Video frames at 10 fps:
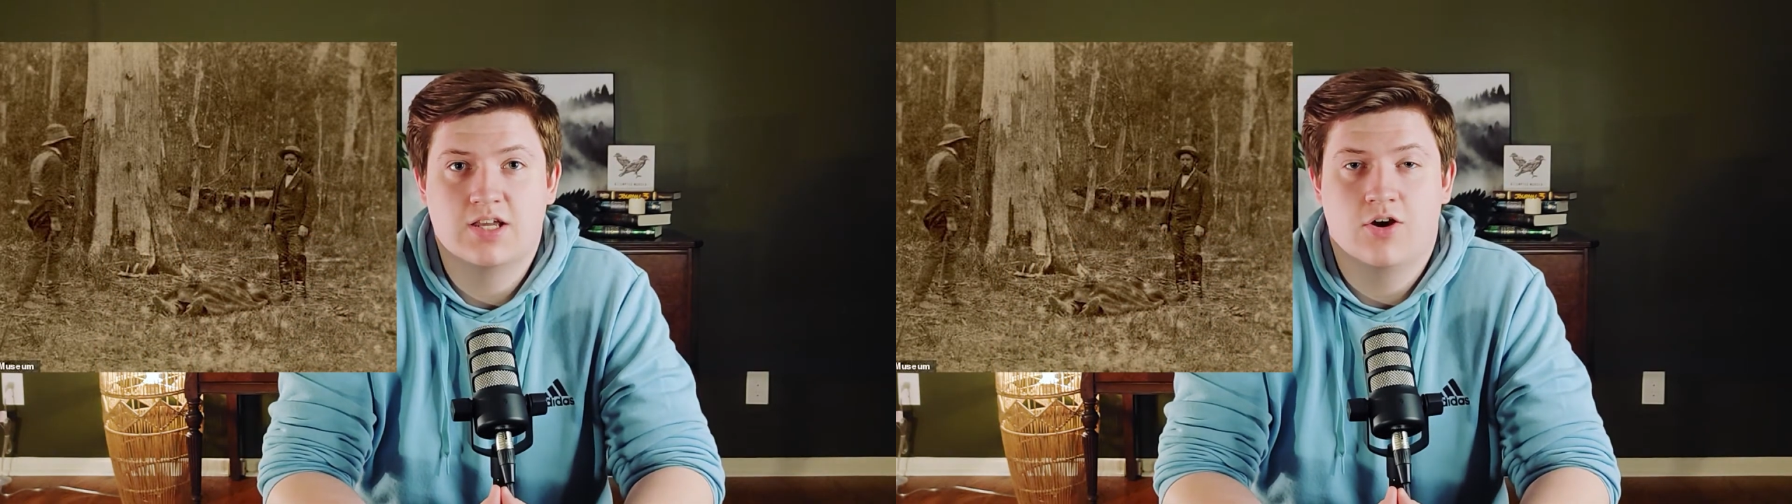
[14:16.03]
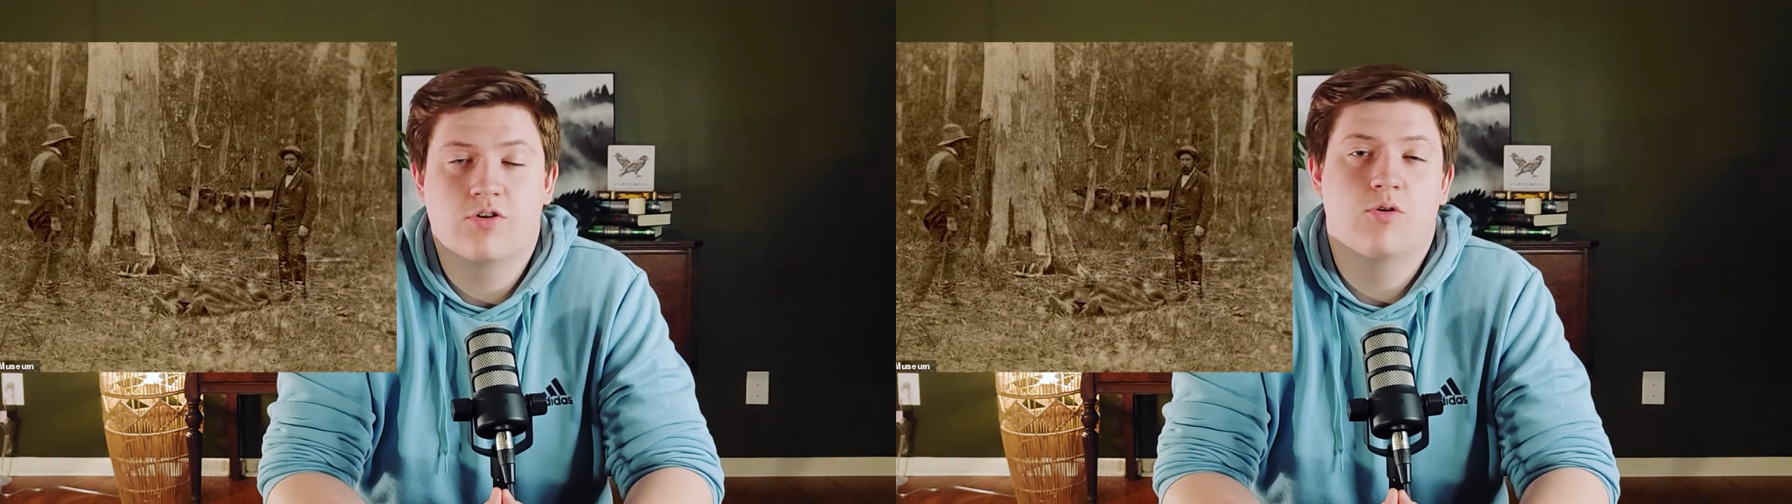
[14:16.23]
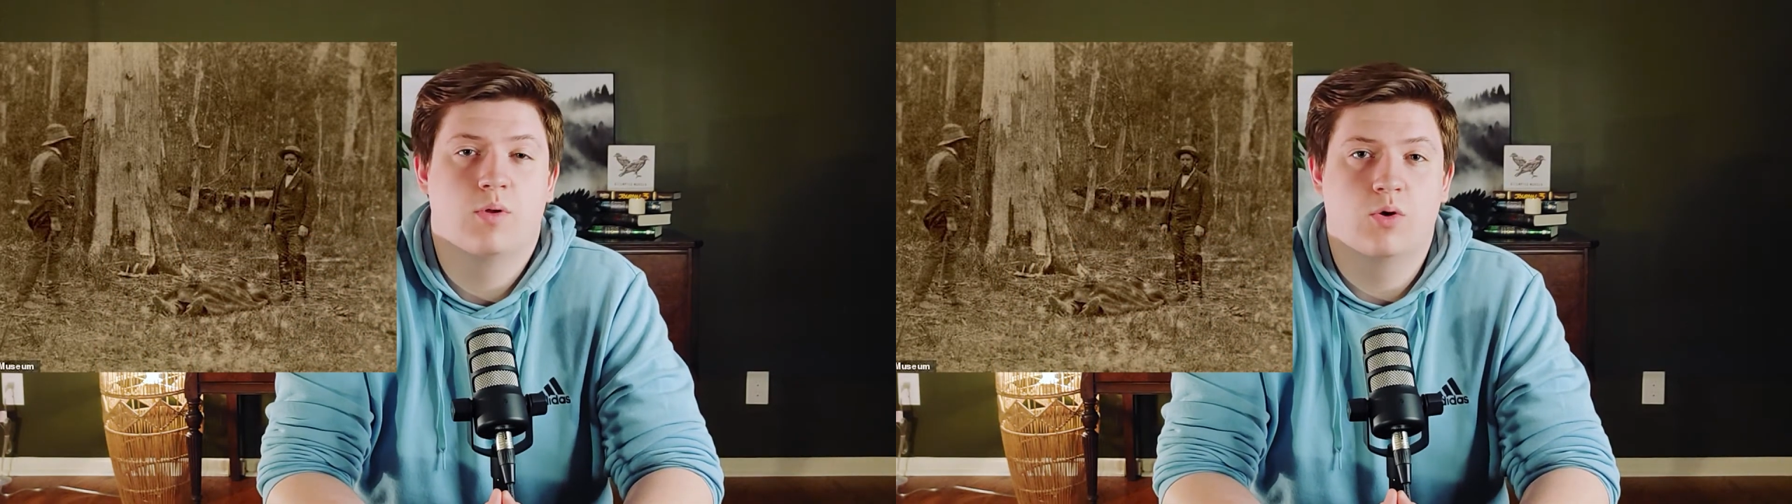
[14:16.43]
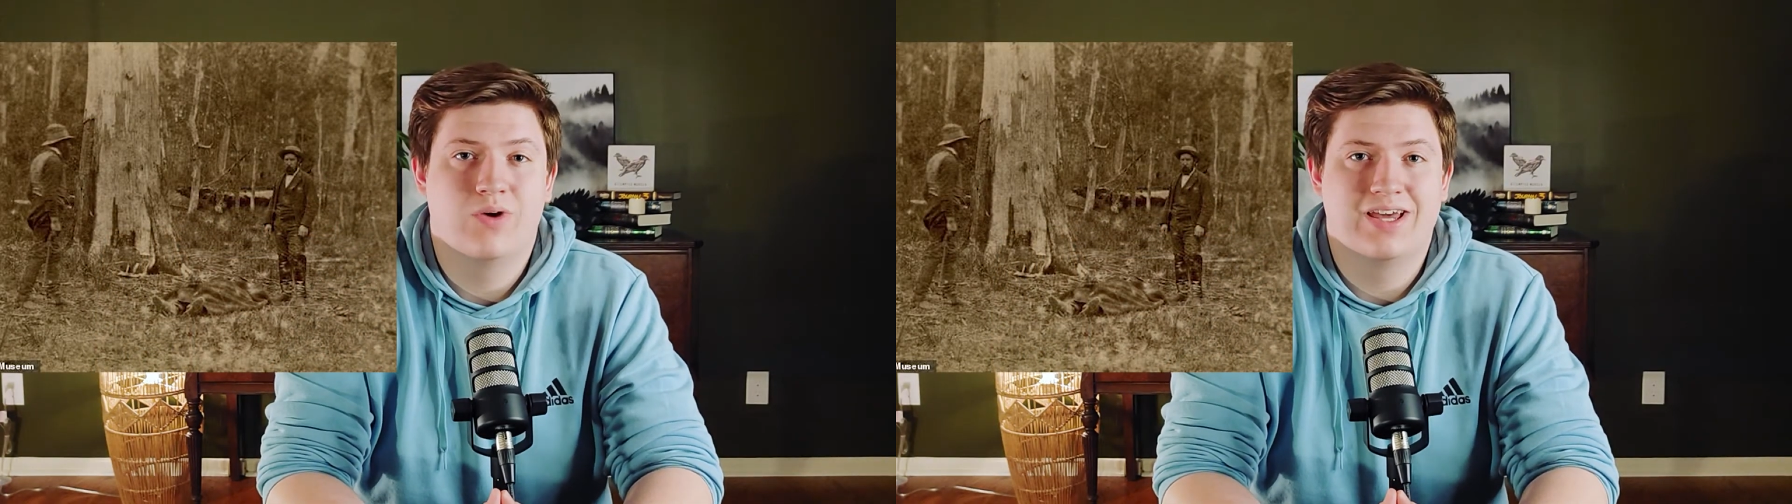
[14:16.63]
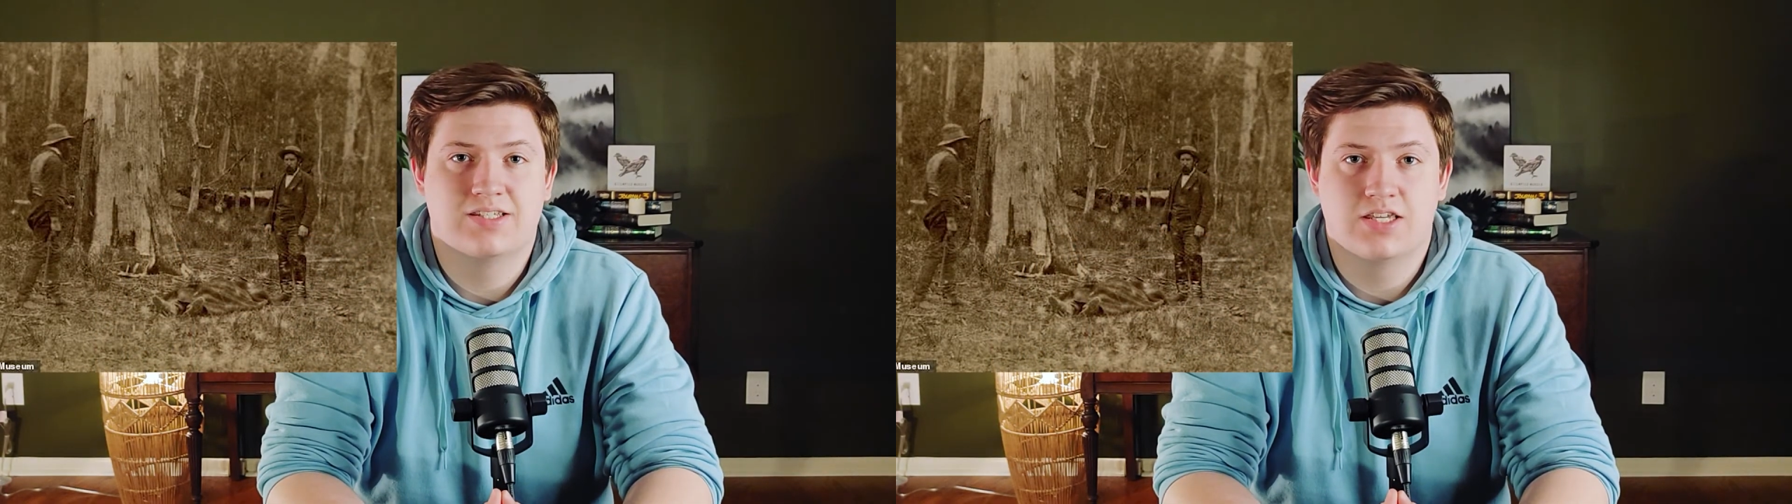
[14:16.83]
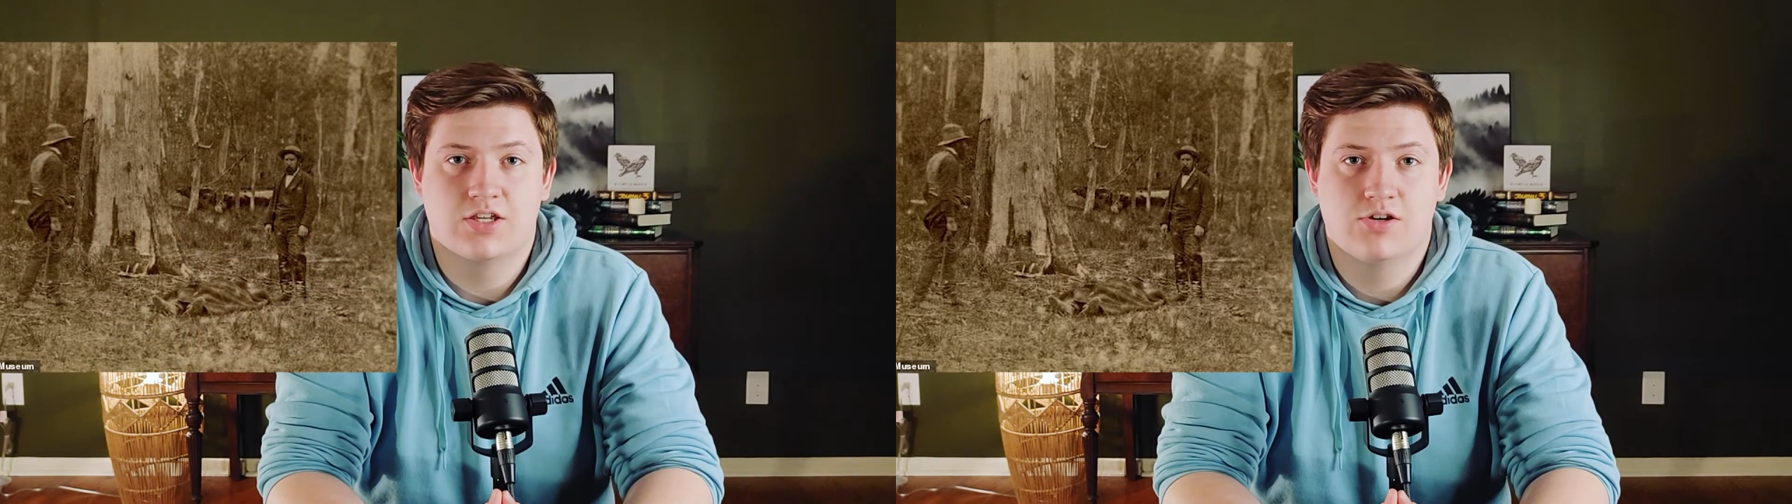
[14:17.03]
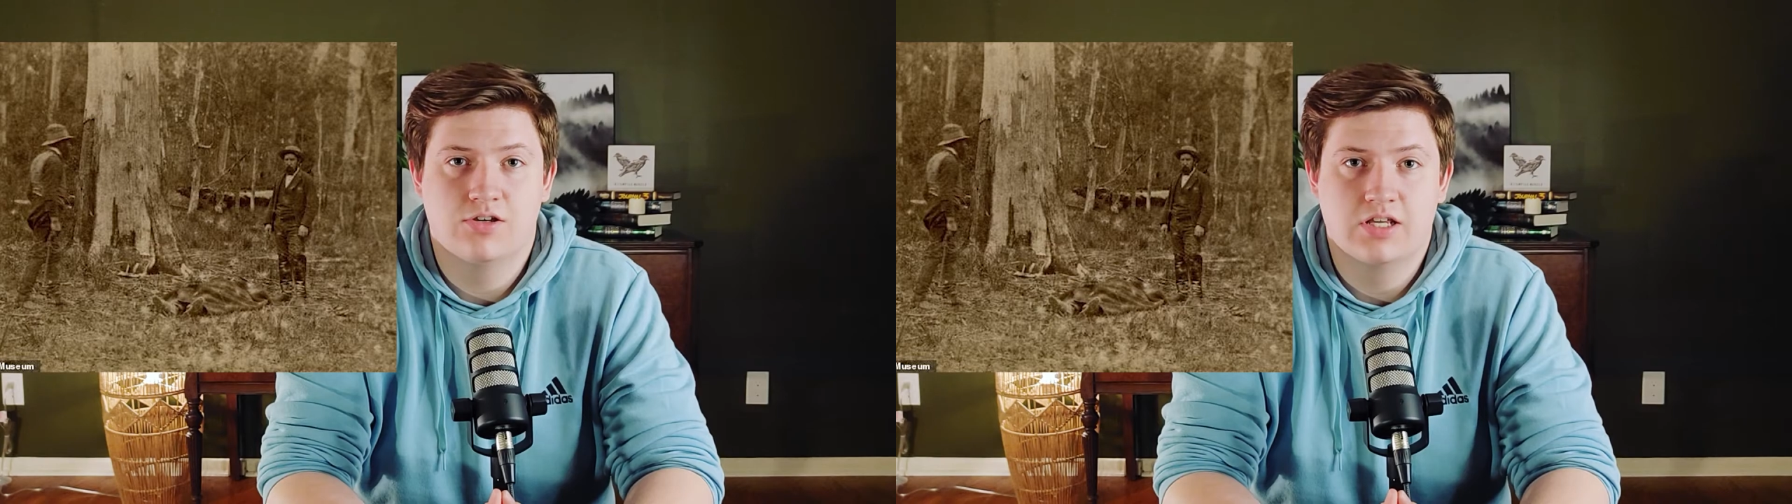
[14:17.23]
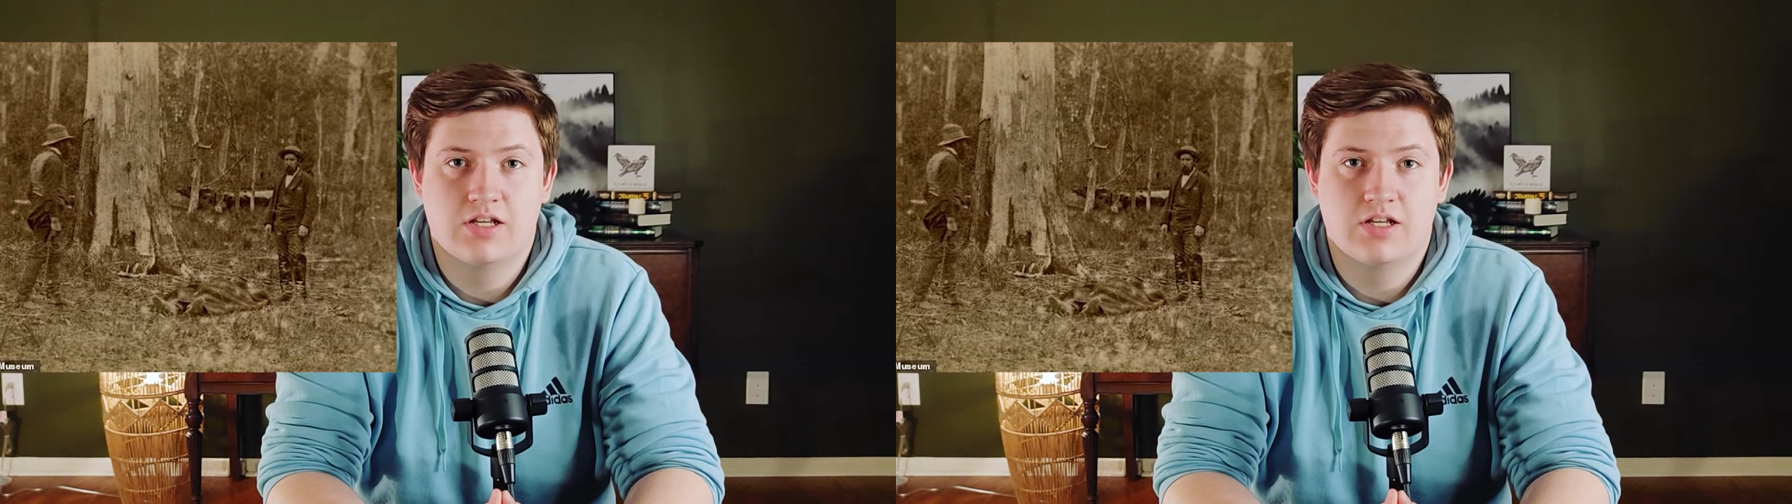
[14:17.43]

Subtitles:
honorable a way as he could,